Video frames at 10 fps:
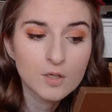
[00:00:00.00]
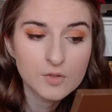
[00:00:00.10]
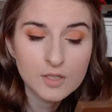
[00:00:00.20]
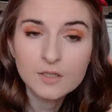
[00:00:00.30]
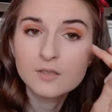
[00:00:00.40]

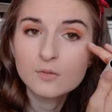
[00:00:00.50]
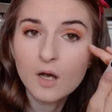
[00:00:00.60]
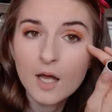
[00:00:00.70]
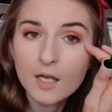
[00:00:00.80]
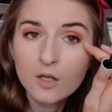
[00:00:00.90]
Mostly this one
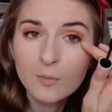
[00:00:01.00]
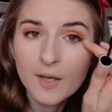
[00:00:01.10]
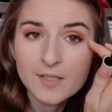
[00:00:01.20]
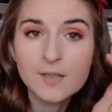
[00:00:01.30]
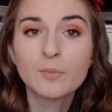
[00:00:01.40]
got a little
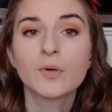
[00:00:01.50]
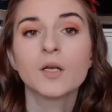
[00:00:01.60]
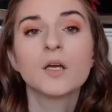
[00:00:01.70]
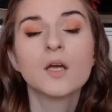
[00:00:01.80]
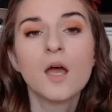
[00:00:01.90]
messy,
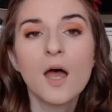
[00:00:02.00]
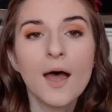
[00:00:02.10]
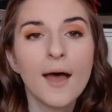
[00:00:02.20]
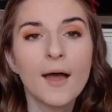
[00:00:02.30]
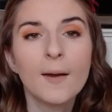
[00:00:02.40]
but
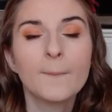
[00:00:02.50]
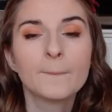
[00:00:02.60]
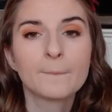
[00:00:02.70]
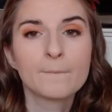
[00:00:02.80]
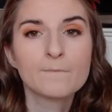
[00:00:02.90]
I